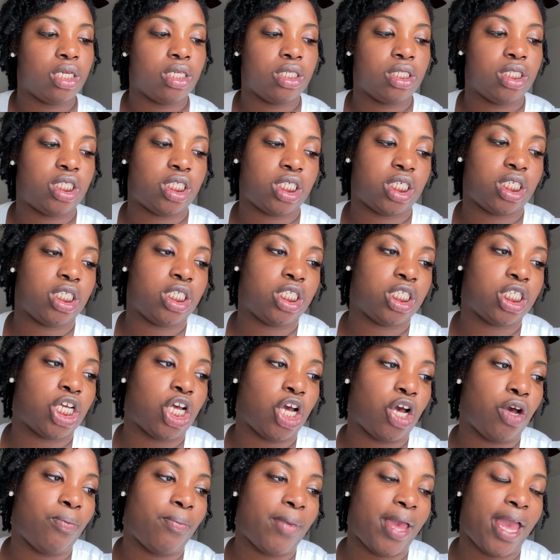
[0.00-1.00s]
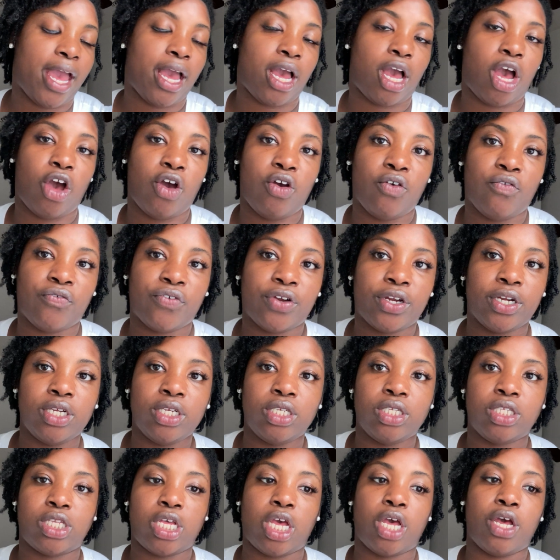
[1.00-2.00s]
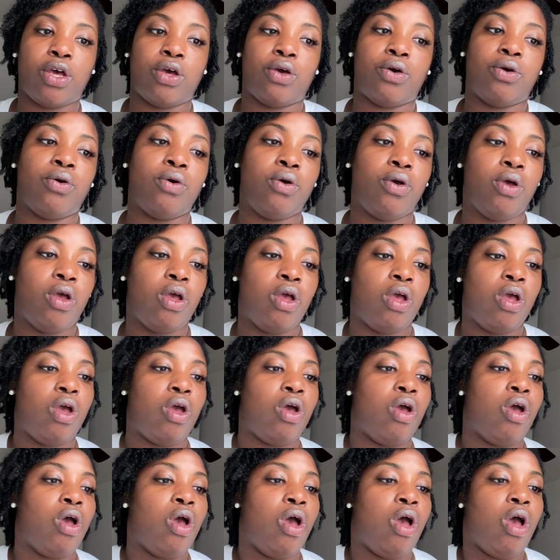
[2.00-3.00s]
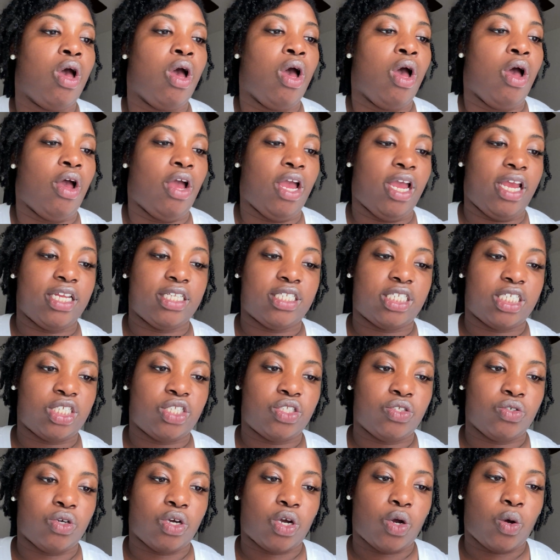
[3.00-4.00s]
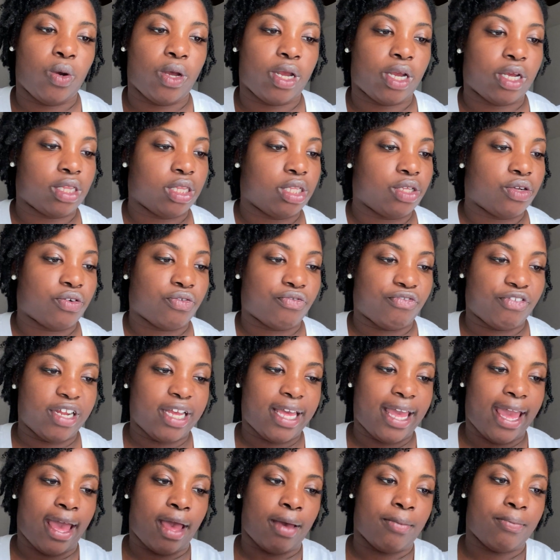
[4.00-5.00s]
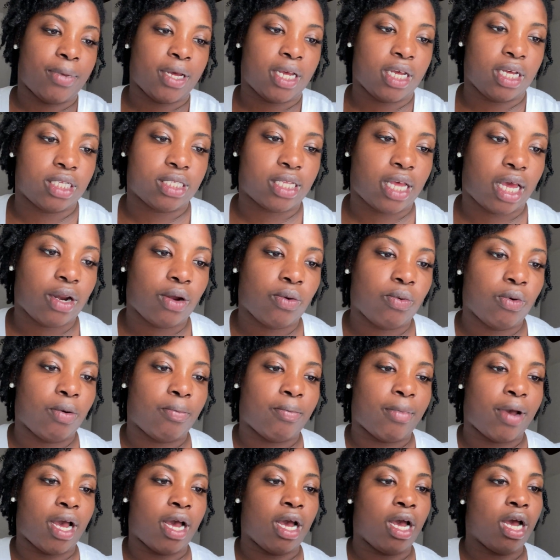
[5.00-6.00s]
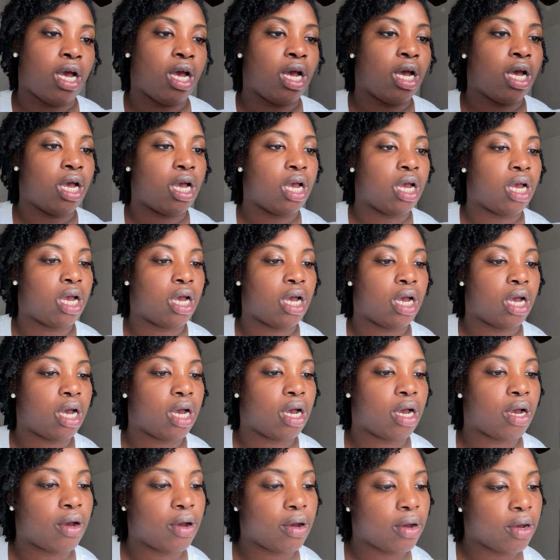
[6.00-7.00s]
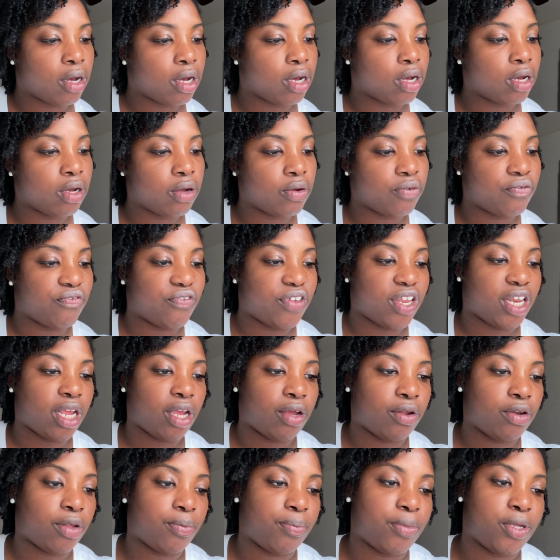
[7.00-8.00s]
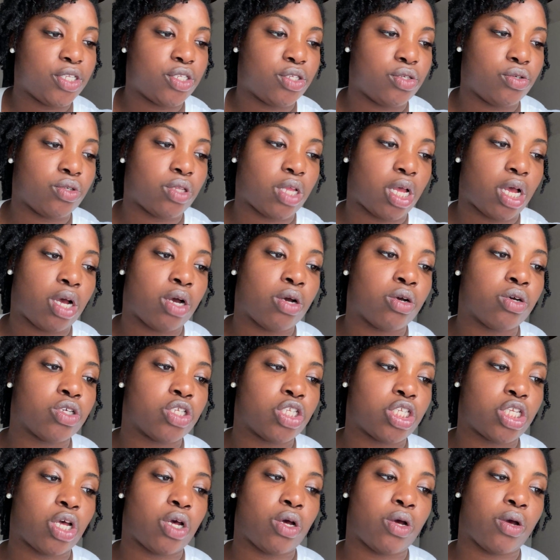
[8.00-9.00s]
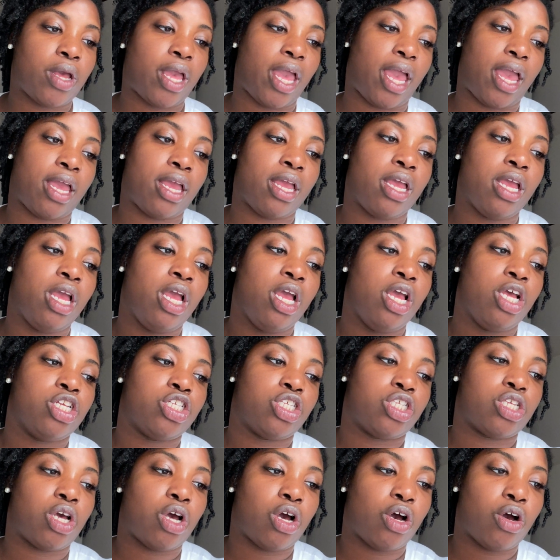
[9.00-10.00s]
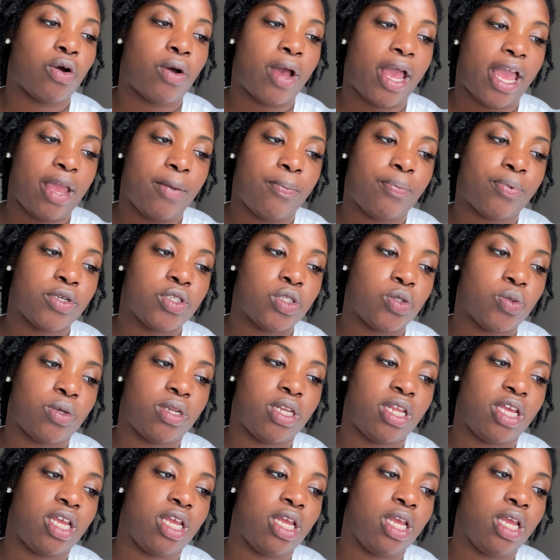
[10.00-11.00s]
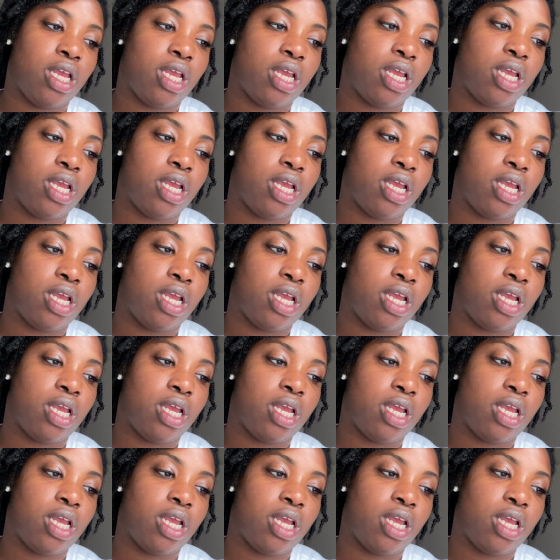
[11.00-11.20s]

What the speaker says: just go back over. So and just do a quick little recap because I don't want my video to be too long. So okay, so on April 28th